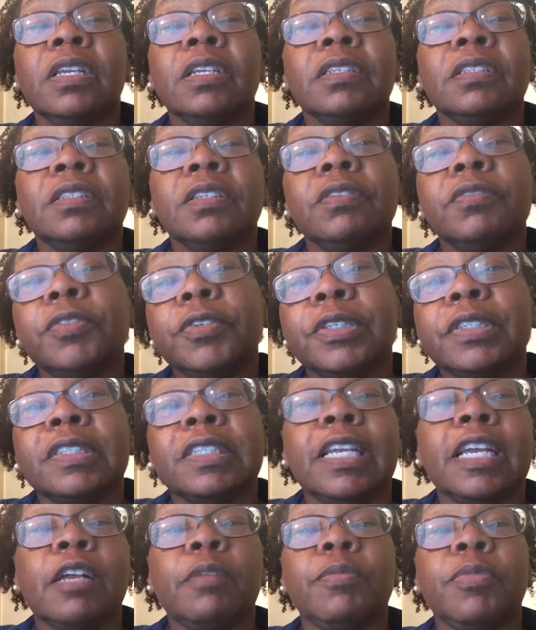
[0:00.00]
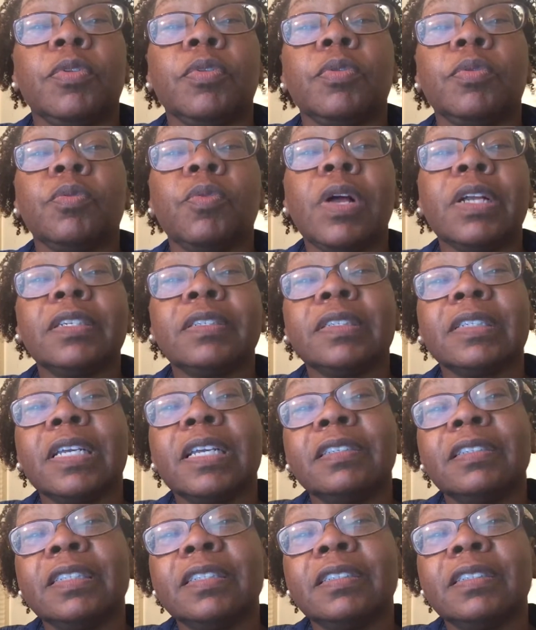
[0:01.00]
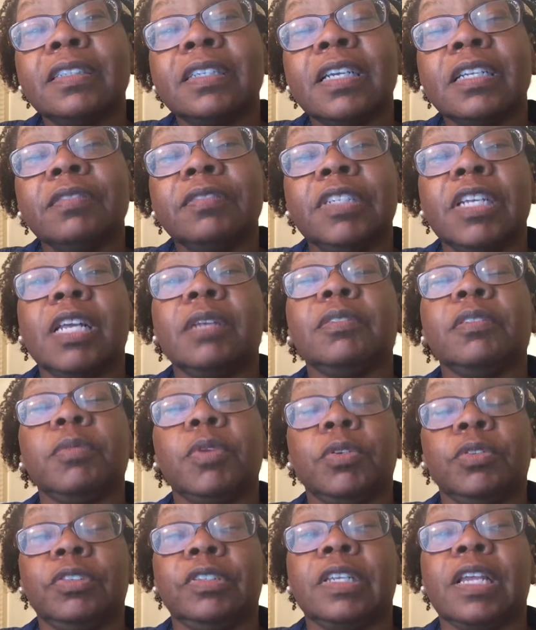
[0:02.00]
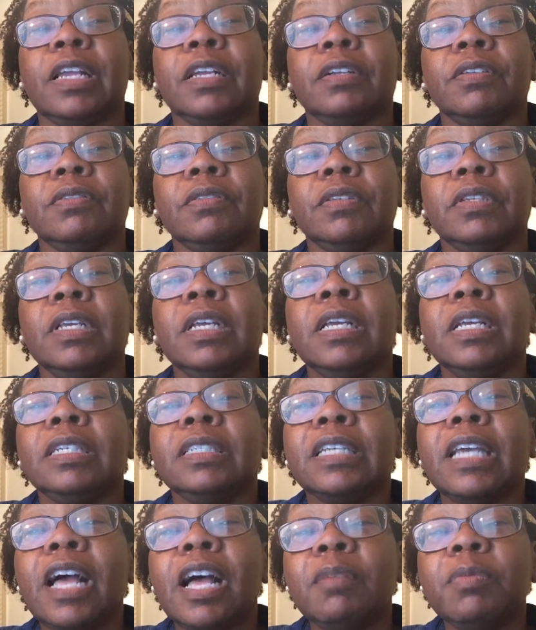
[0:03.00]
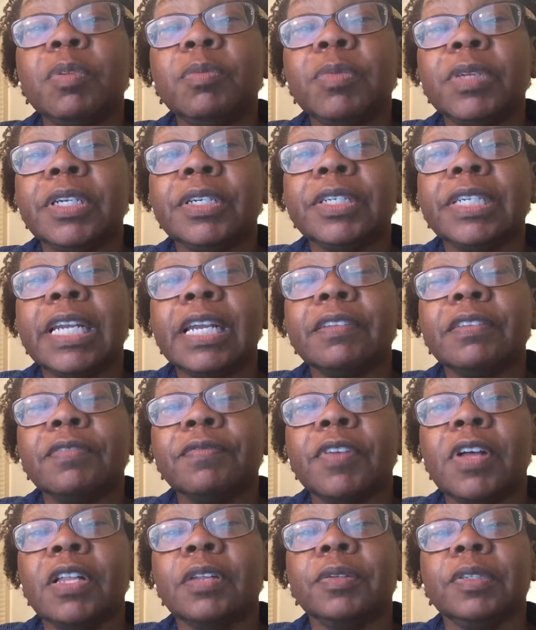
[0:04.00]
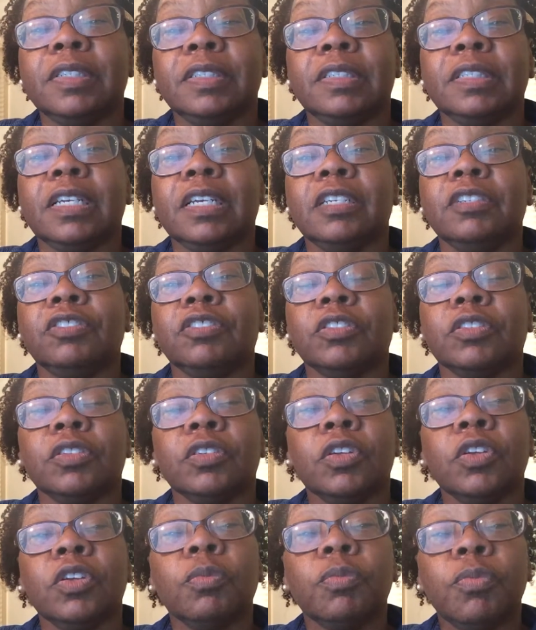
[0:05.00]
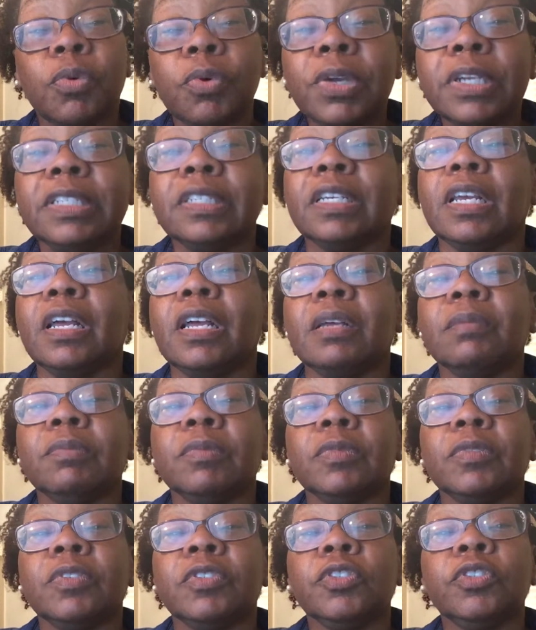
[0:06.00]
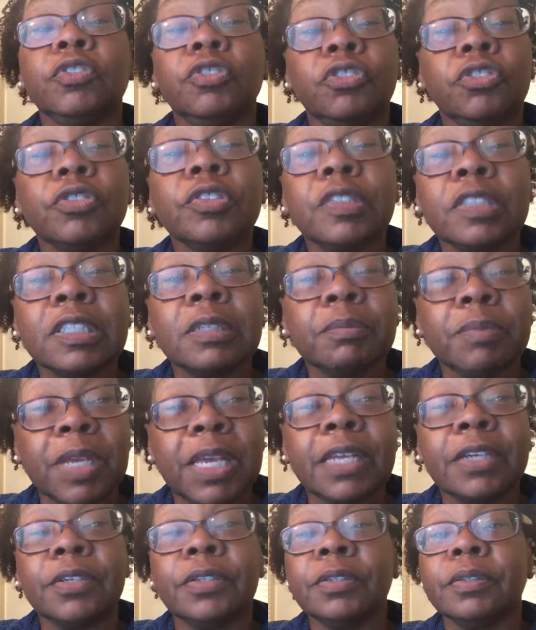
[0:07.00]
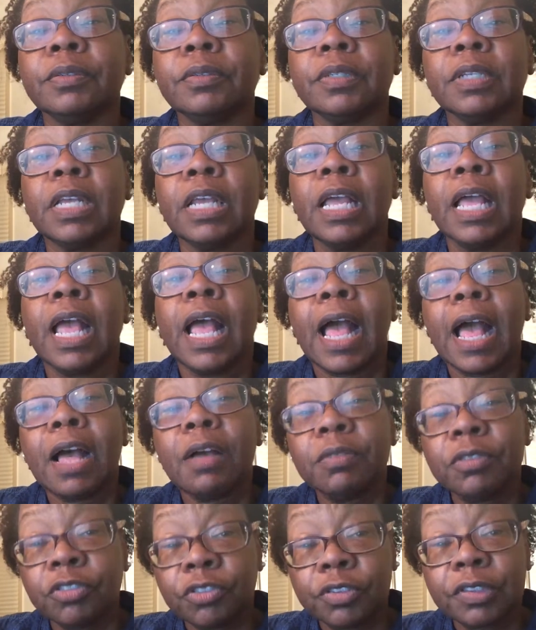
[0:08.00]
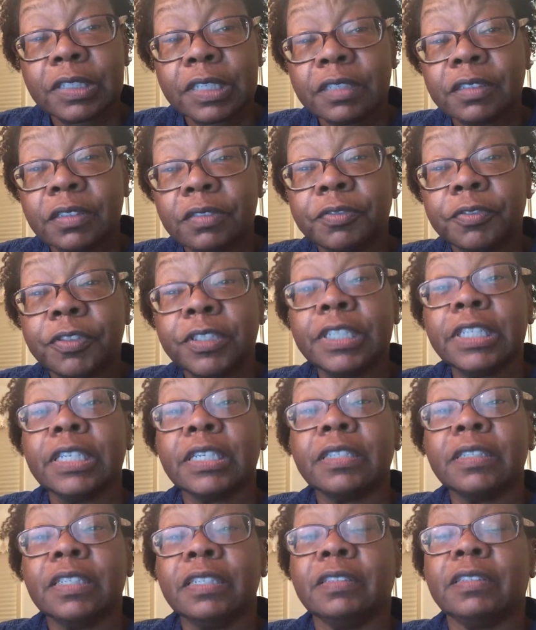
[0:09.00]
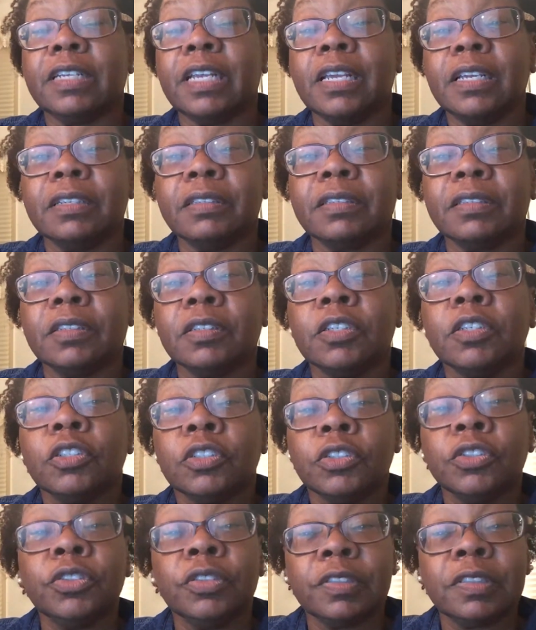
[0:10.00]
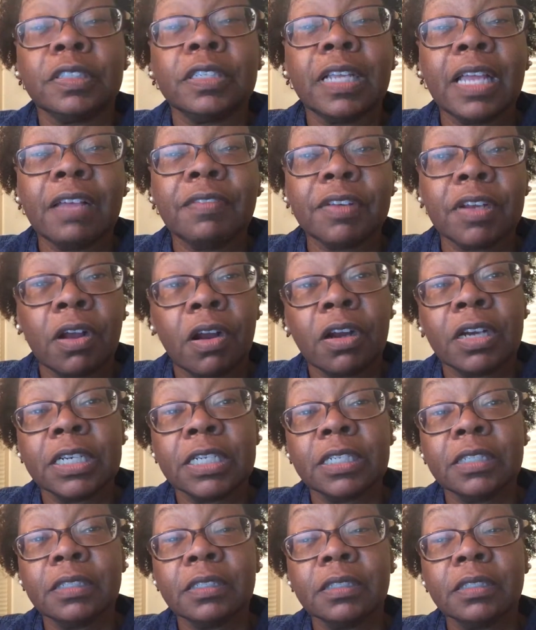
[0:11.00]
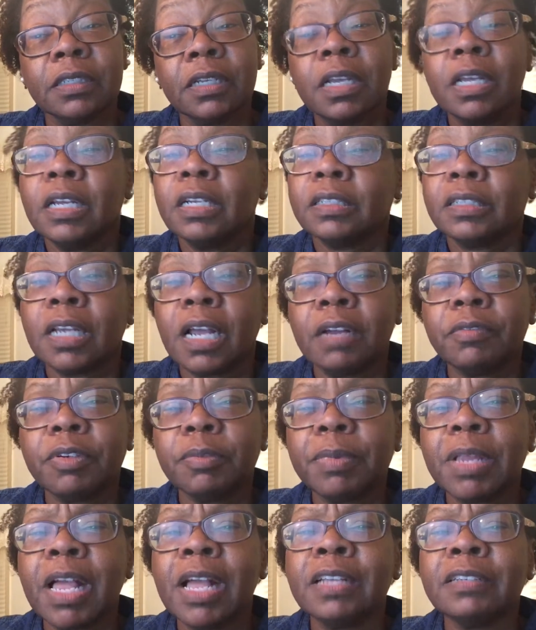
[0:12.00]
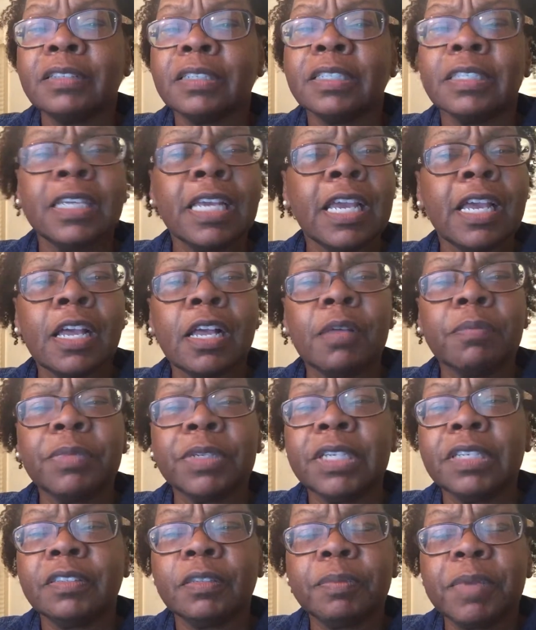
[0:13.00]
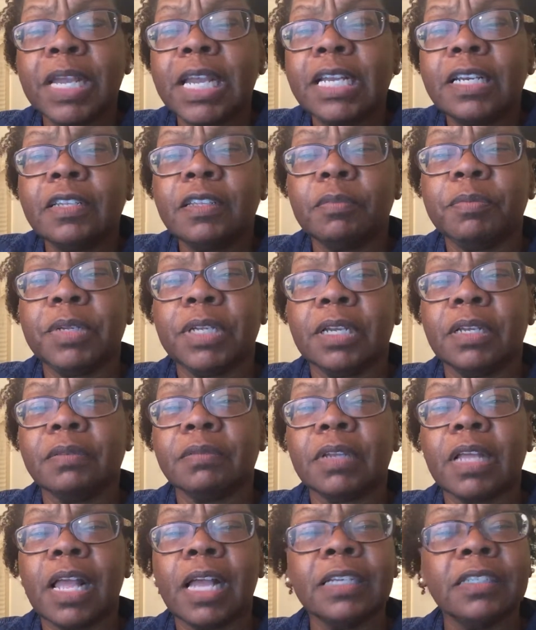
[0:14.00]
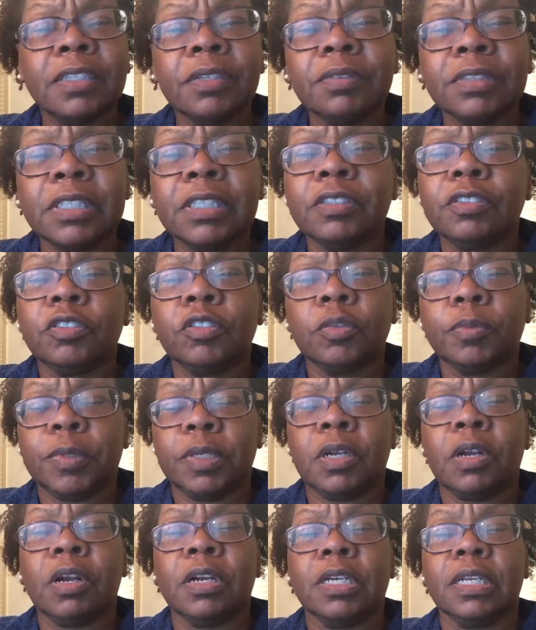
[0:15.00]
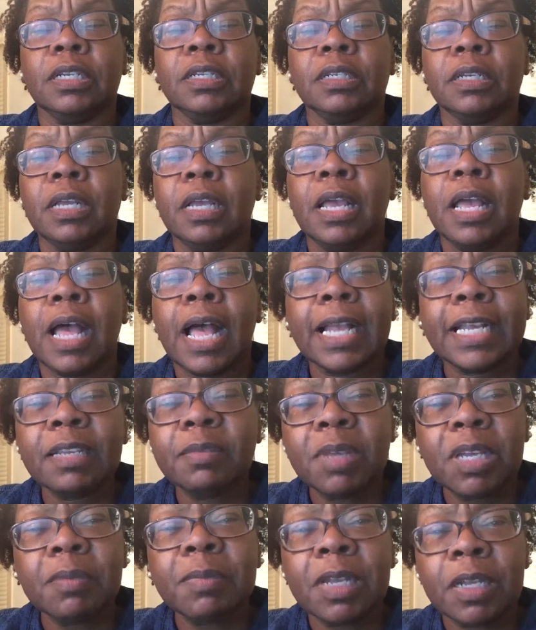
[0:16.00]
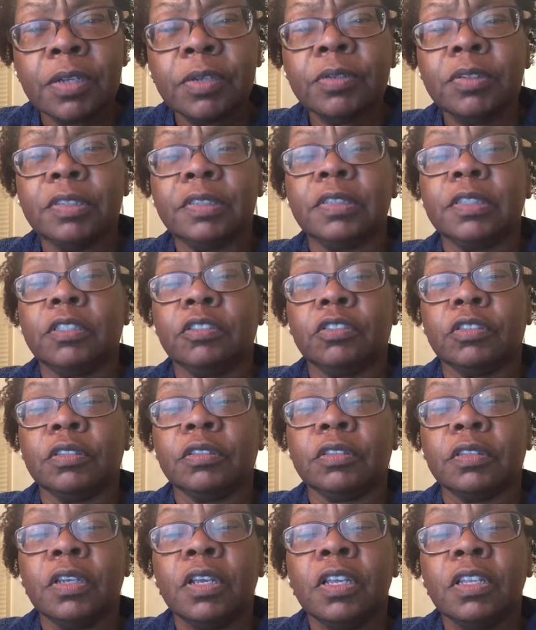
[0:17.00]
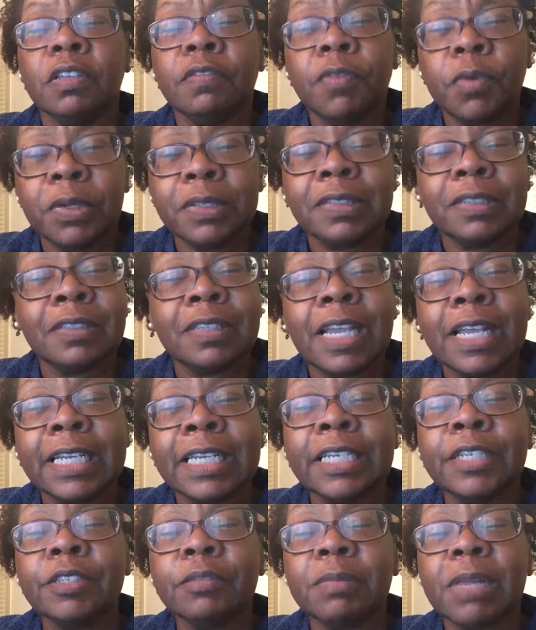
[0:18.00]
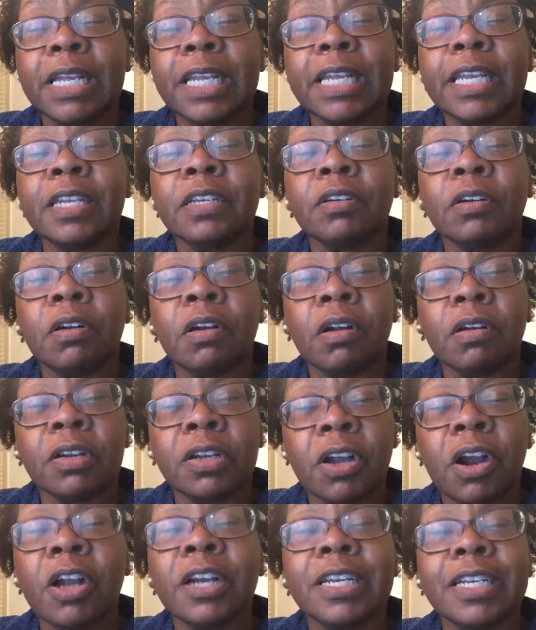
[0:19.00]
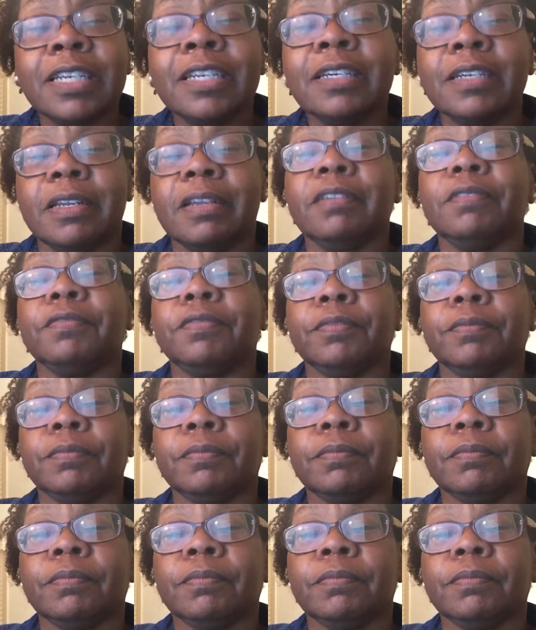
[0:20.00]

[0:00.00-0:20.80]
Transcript: So, for example, while discussing the sale of Tom's motorcycle, Tom and Mary have the following discussion. "Boy, Tom, you sure seem better. How is your schizophrenia these days? Do you still have a guardian?" Tom replies, "Yeah, but he's a pain in the butt. I don't need a stupid guardian. I can make my own decisions. The voices I hear in my head are guardian enough."